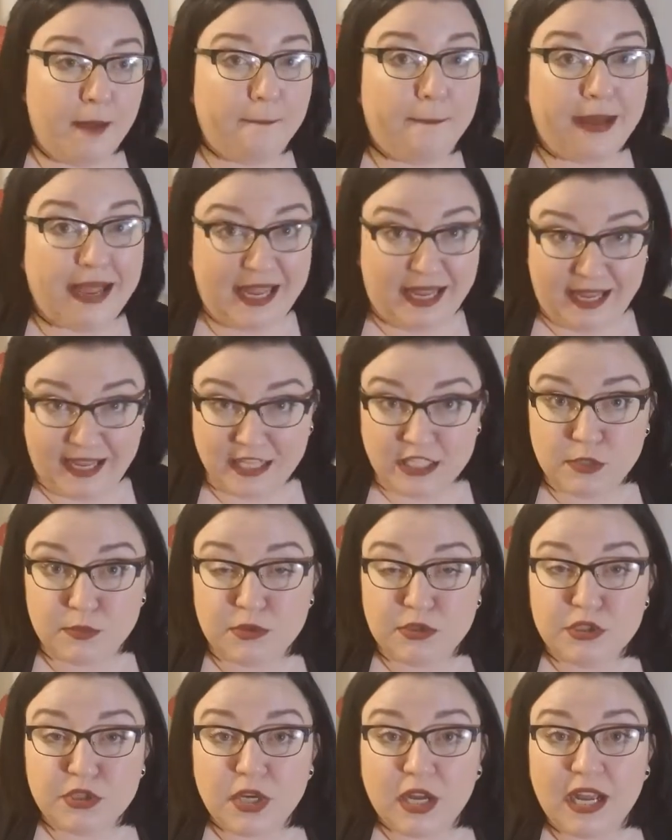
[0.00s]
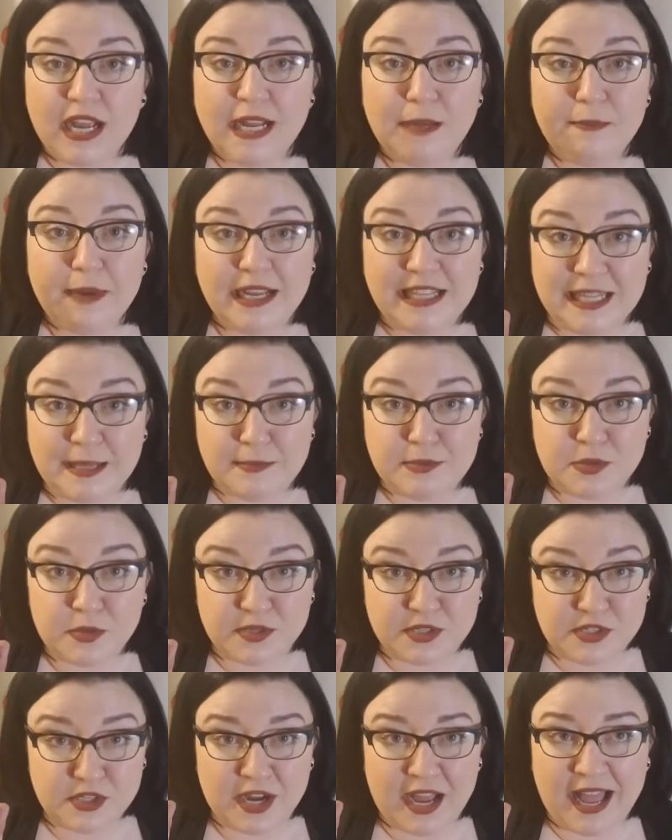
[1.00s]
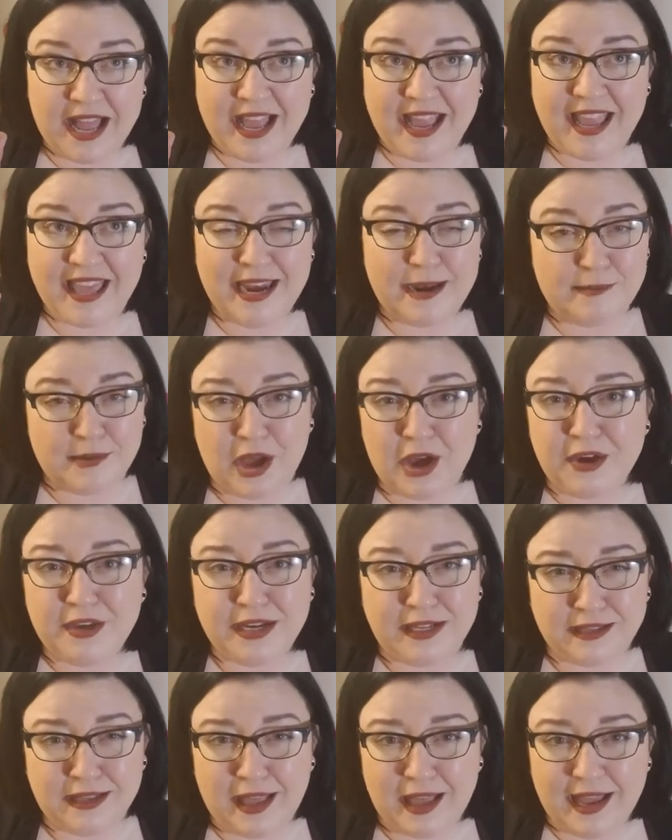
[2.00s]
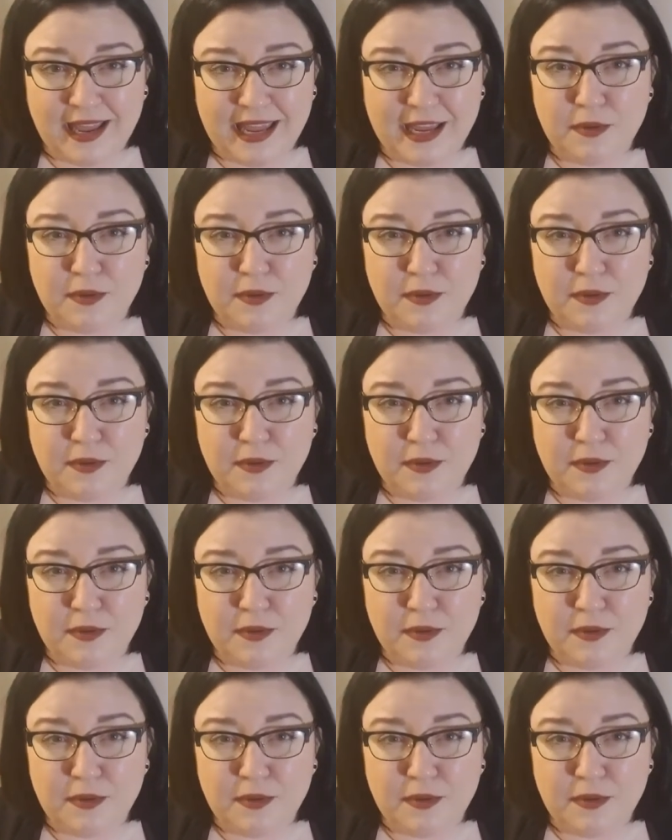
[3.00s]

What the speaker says: My hands were dry, my lips were dry, and I'm not gonna lie,